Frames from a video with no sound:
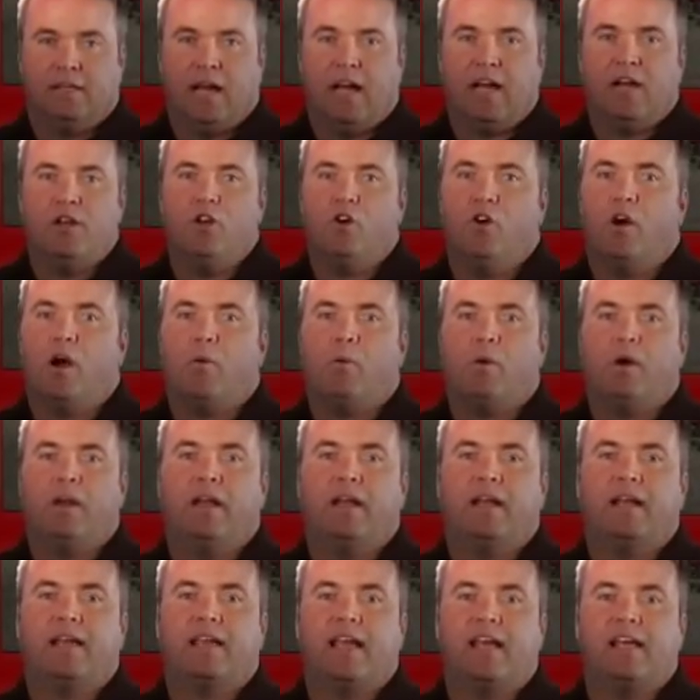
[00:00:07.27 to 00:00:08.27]
I knew I
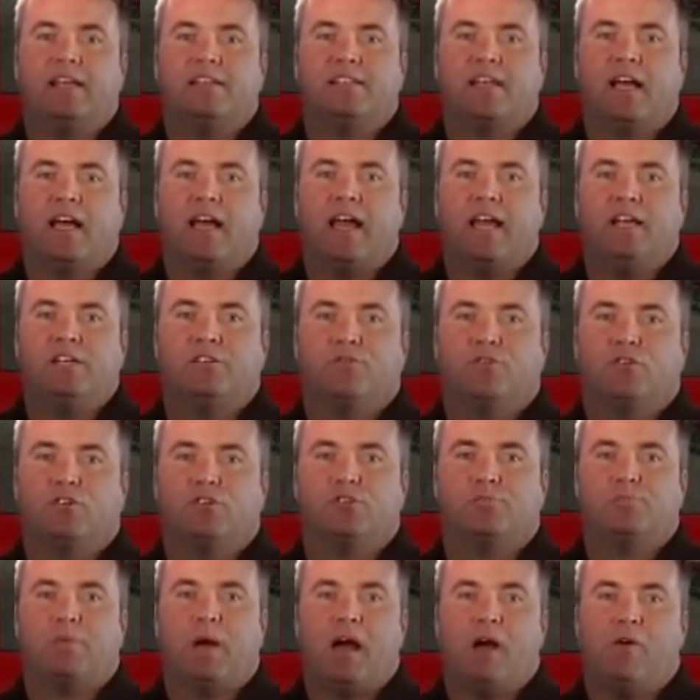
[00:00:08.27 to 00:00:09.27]
wanted a Case IH for
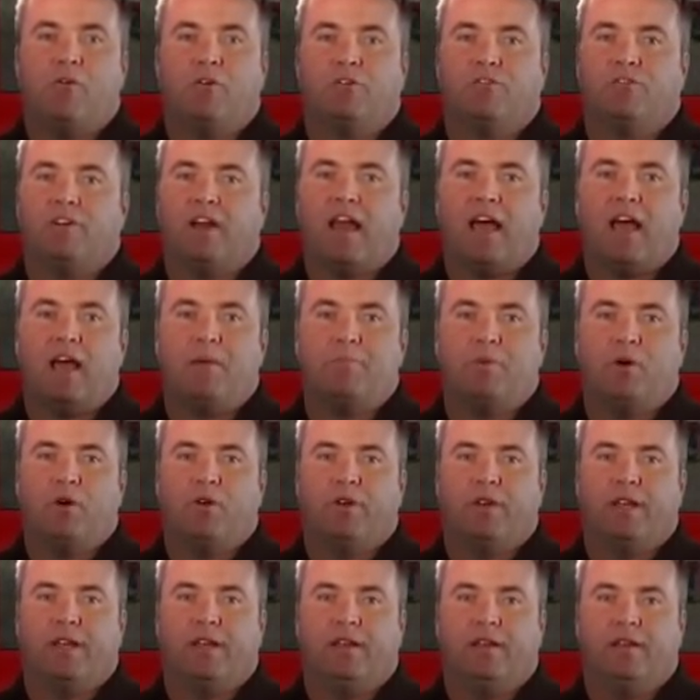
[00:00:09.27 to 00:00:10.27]
its power and
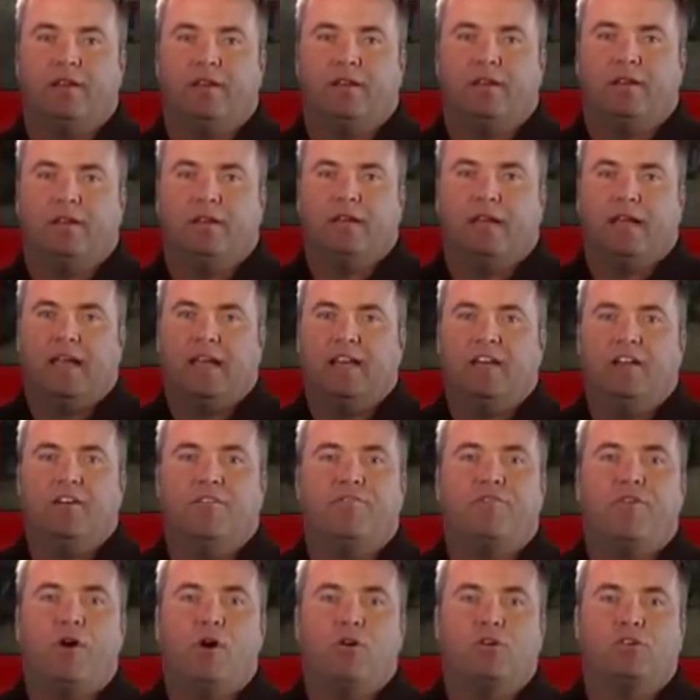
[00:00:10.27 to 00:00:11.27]
reliability, and
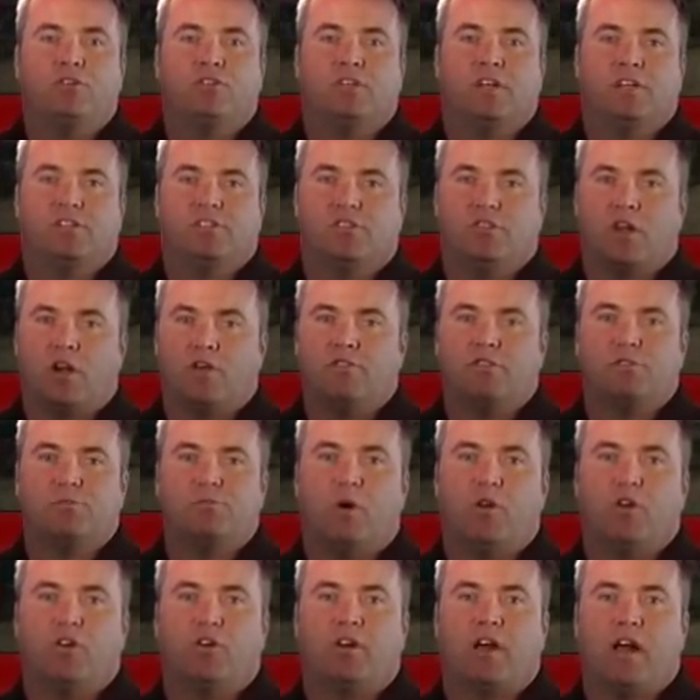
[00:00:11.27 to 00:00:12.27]
the folks at Service
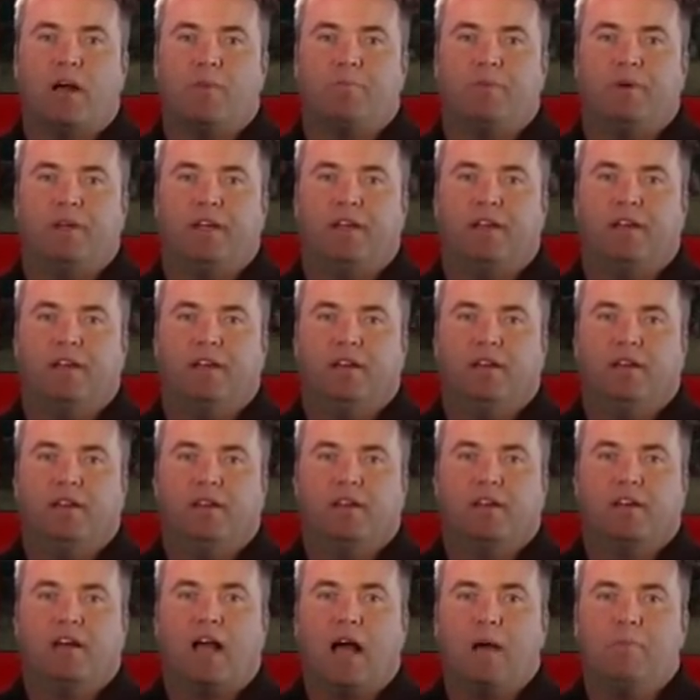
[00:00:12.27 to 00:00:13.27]
Motor Company
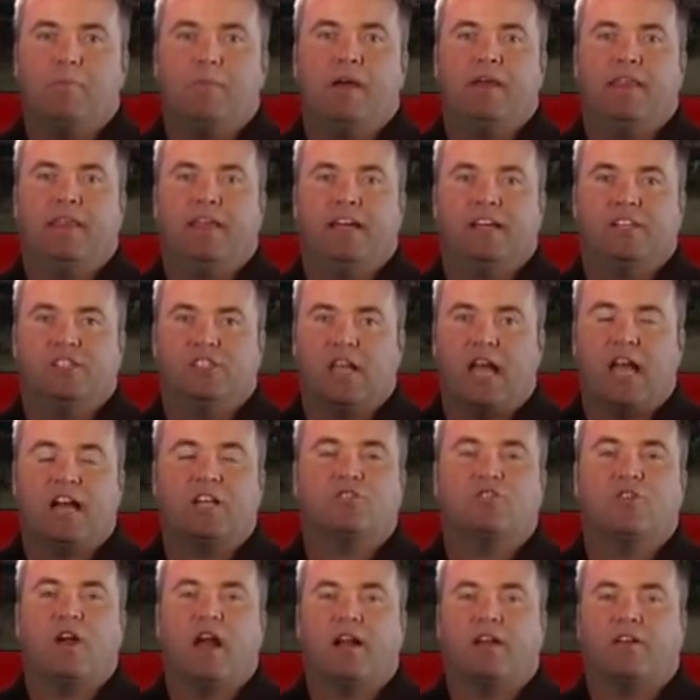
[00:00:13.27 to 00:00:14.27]
got me the
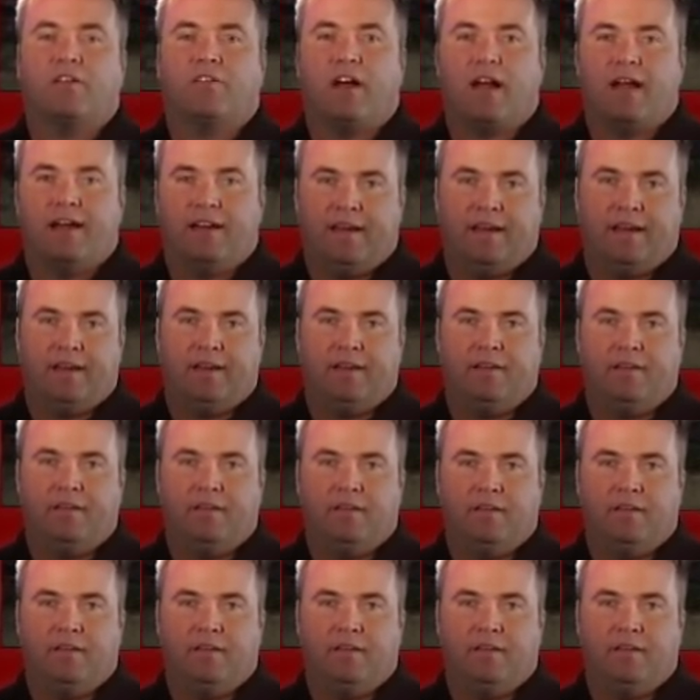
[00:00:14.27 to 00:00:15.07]
exact tractor I needed.